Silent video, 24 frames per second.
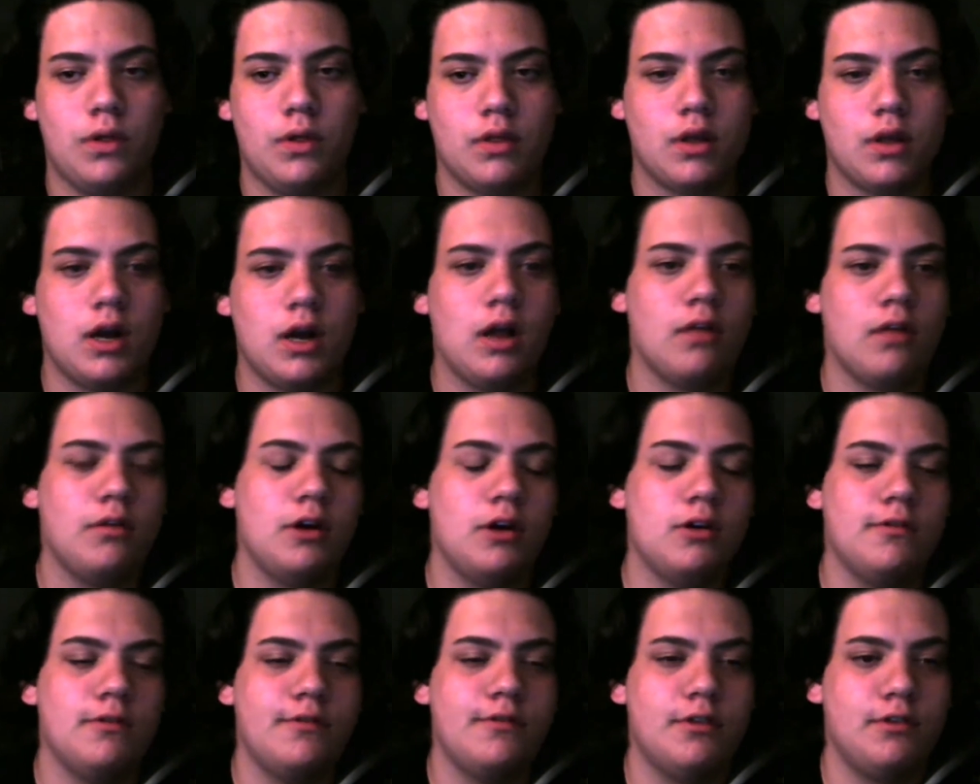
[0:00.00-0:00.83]

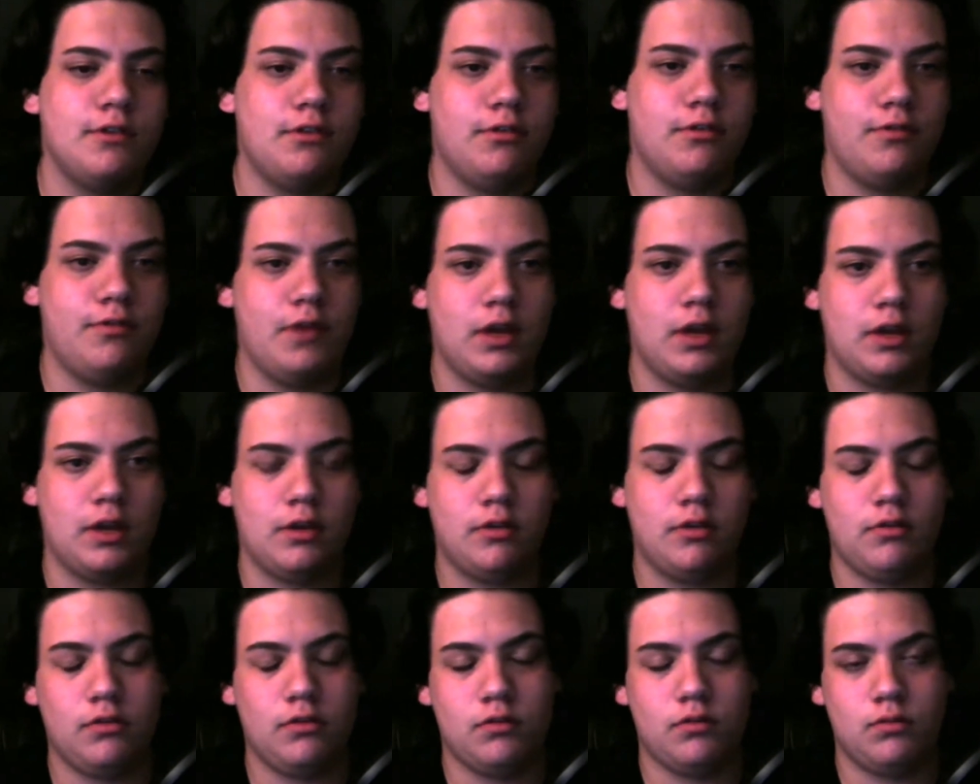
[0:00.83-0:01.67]
Colorado versus
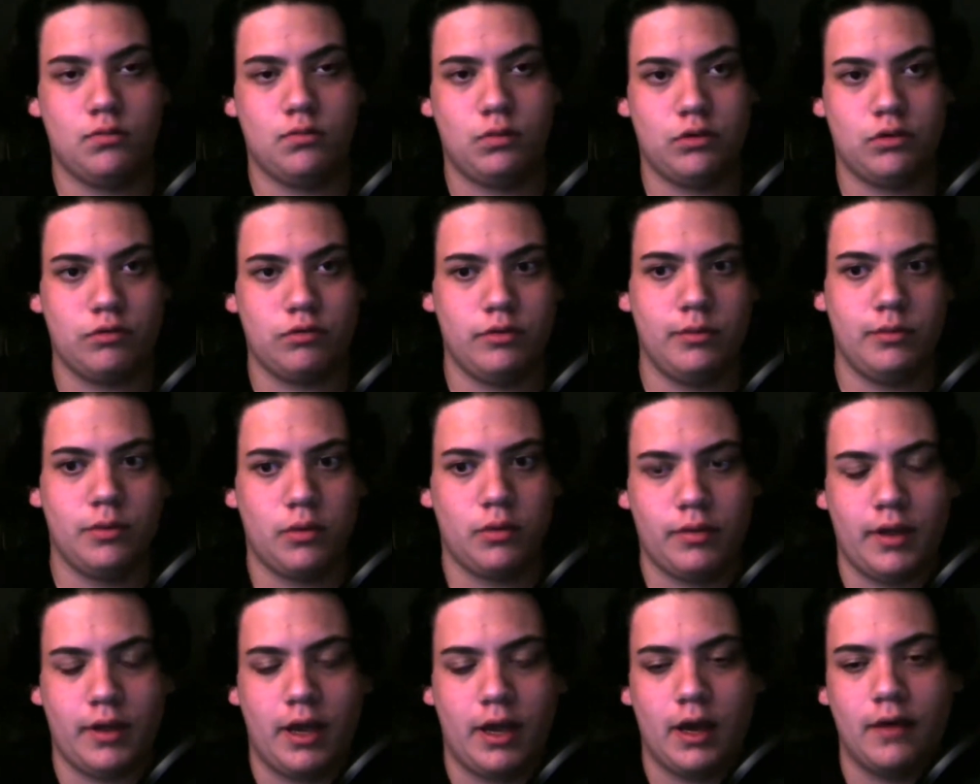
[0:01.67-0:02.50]
Vegas, which we
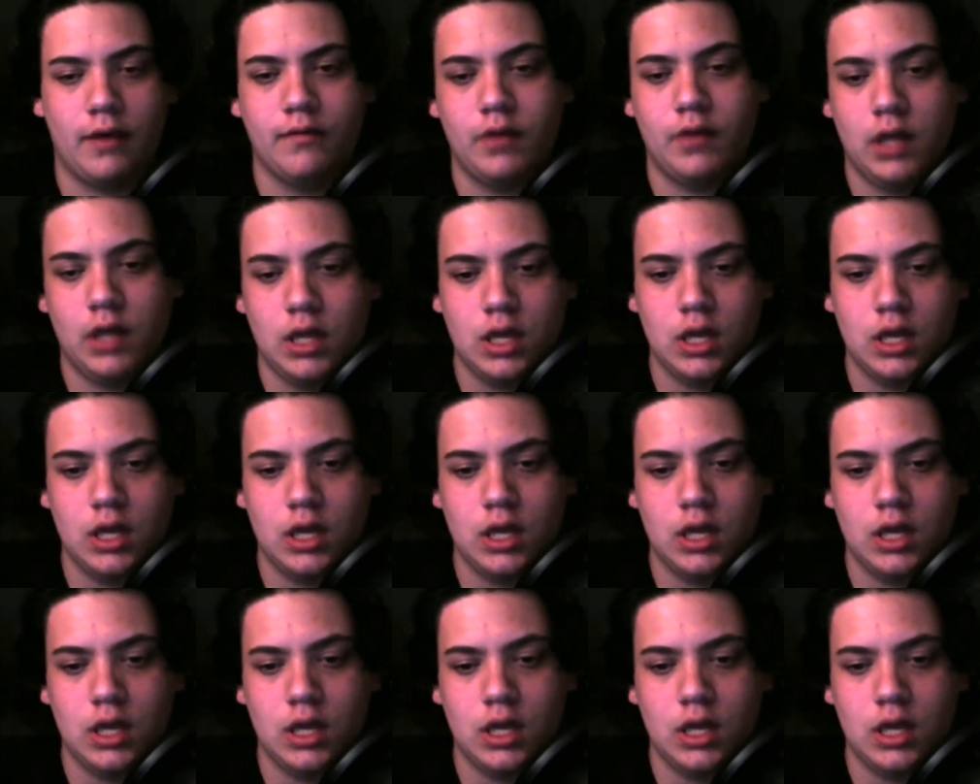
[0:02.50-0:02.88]
both have.